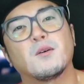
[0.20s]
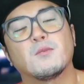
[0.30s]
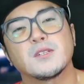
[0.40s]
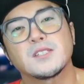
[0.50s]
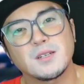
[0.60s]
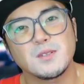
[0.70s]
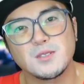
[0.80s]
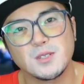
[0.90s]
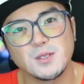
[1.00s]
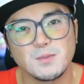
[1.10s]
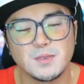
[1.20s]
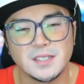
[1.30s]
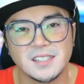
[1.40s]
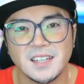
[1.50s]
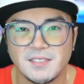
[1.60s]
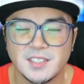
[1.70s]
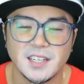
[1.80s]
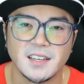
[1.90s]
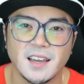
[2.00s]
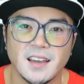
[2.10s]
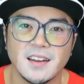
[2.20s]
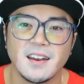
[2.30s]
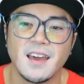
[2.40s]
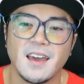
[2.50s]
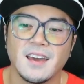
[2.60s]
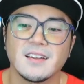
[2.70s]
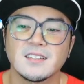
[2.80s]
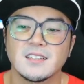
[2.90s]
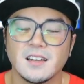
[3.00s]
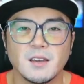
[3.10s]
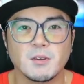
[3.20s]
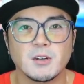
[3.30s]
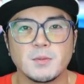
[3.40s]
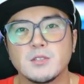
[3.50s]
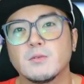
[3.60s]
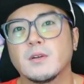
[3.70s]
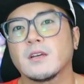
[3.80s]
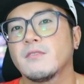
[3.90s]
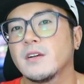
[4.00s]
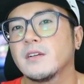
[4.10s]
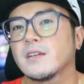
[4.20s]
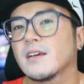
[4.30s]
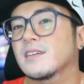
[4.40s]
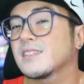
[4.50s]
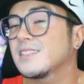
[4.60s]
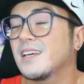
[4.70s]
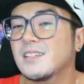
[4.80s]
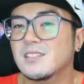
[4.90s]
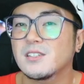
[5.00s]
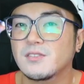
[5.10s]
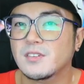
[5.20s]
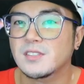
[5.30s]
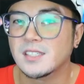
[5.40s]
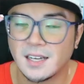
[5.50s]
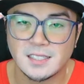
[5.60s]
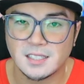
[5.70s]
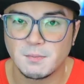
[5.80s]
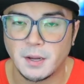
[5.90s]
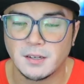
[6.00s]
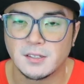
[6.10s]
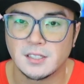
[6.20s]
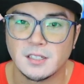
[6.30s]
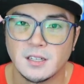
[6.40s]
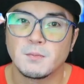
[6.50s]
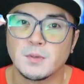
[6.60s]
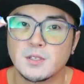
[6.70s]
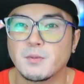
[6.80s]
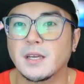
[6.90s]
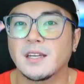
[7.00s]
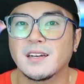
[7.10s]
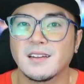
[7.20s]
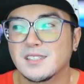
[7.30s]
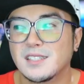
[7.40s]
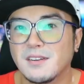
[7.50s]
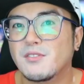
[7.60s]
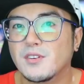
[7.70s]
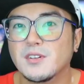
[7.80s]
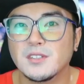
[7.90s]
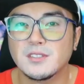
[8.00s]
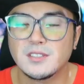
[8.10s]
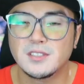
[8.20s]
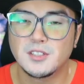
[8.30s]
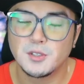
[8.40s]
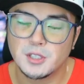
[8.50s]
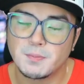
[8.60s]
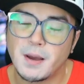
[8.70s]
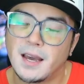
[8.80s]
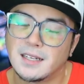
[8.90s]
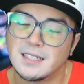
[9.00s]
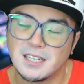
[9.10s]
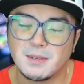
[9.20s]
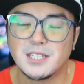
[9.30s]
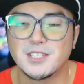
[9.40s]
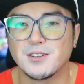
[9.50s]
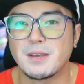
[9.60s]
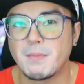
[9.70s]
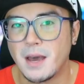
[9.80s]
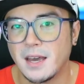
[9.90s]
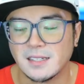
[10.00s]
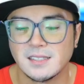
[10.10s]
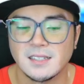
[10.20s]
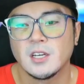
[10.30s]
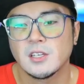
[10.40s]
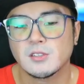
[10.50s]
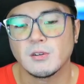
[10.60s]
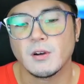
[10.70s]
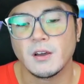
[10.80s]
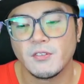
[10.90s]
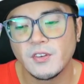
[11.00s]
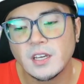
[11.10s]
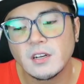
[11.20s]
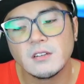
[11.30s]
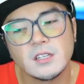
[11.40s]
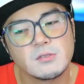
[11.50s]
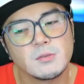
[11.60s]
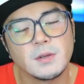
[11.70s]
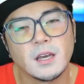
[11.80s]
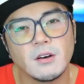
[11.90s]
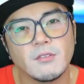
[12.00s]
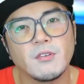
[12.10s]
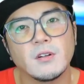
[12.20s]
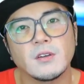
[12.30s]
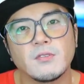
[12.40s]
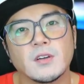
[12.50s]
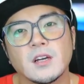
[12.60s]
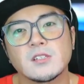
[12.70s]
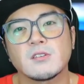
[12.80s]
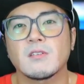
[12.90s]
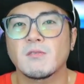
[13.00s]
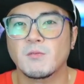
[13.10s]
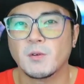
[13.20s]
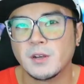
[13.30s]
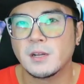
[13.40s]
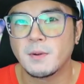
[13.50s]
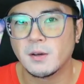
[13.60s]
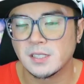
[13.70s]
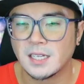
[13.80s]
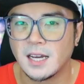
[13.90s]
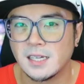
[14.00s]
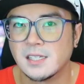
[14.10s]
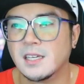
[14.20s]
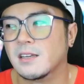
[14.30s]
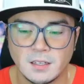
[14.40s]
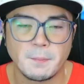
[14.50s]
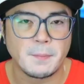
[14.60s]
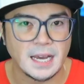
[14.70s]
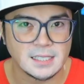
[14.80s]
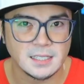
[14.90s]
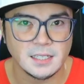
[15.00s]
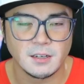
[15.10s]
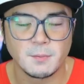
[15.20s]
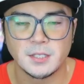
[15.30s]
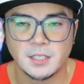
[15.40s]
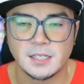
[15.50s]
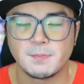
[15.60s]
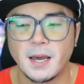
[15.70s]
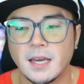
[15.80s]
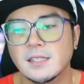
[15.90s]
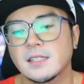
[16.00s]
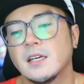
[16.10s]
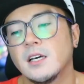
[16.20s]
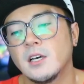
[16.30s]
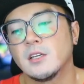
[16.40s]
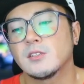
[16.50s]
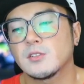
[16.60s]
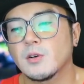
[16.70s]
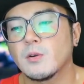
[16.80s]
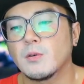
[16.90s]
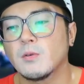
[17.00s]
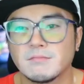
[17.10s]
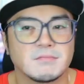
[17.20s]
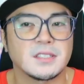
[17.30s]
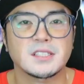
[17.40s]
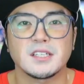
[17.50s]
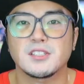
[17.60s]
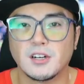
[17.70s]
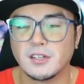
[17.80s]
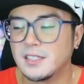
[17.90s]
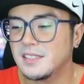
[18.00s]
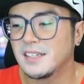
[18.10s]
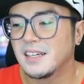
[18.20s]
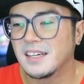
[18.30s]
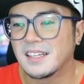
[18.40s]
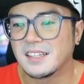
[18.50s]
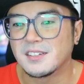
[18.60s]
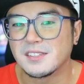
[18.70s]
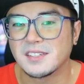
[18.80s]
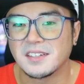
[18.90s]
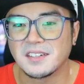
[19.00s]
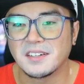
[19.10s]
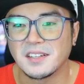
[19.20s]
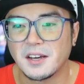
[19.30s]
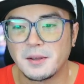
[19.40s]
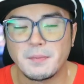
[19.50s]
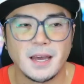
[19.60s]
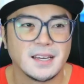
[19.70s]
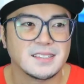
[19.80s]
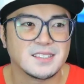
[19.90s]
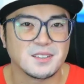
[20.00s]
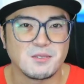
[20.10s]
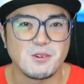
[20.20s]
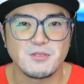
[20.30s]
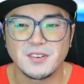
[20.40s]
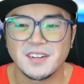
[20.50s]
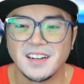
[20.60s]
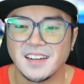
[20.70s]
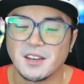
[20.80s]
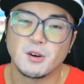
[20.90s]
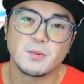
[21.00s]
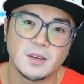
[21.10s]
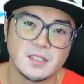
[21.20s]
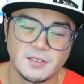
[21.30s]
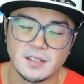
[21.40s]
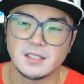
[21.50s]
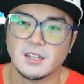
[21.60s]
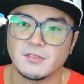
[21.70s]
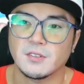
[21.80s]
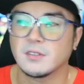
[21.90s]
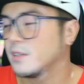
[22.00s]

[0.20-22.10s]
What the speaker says: What's up YouTube, this is FJ again, and today I'm going to be doing a very extensive size comparison between several Douchebag DB Journey bags. So I figured this would be helpful if you guys are worried about sizing and capacity on a bunch of these bags. So let's get started. There's a lot of bags to go over, and I hope you guys find this helpful.